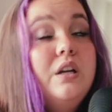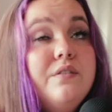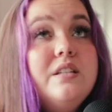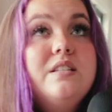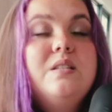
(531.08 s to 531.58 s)

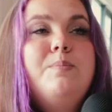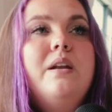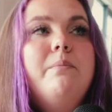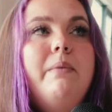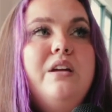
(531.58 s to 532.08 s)
Forgiveness has
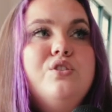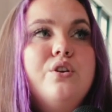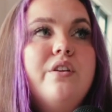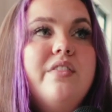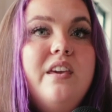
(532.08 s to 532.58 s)
been a
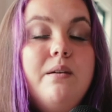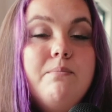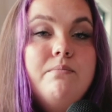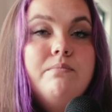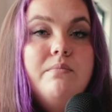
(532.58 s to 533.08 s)
major
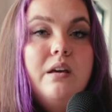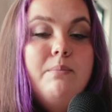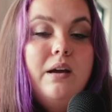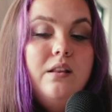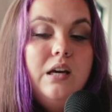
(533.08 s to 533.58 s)
theme
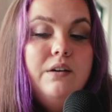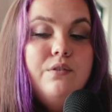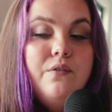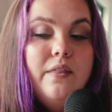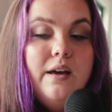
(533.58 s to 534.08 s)
in my
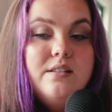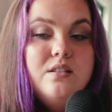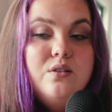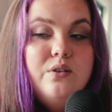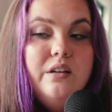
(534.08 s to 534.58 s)
life over the
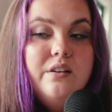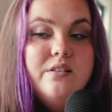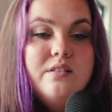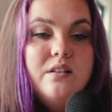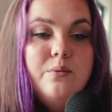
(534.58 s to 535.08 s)
last 2
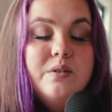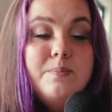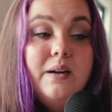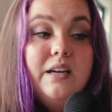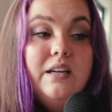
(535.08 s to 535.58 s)
years. It
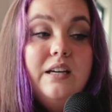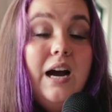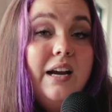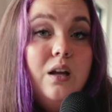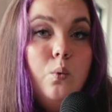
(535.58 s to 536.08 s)
was my
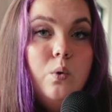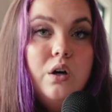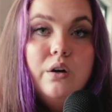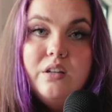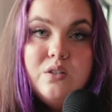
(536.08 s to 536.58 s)
guiding
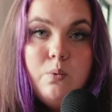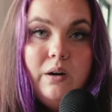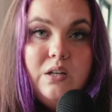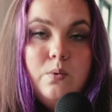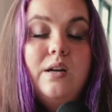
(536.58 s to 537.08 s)
word in
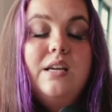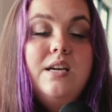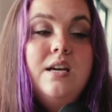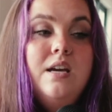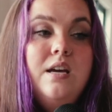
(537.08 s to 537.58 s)

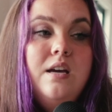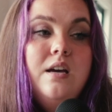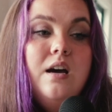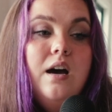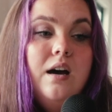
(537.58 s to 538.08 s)
2020.
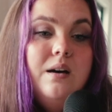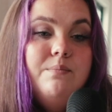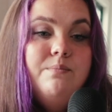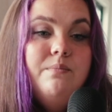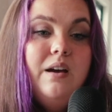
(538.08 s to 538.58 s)

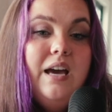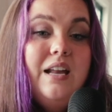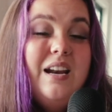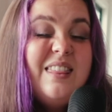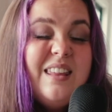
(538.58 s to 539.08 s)

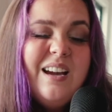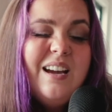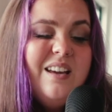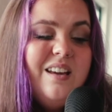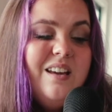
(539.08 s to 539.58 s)
And I think
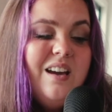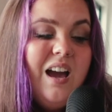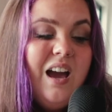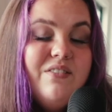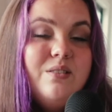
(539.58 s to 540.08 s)
I
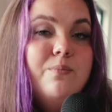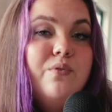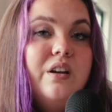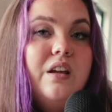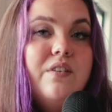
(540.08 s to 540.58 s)
have some
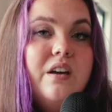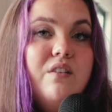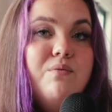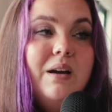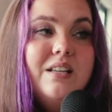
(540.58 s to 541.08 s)
forgiving
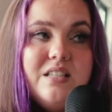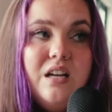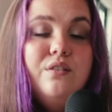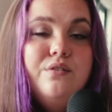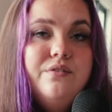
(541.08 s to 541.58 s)
of
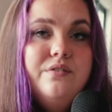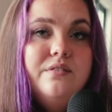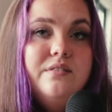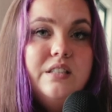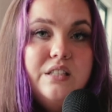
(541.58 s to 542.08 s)
myself
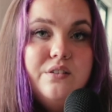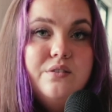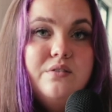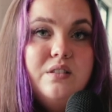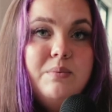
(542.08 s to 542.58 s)
to do,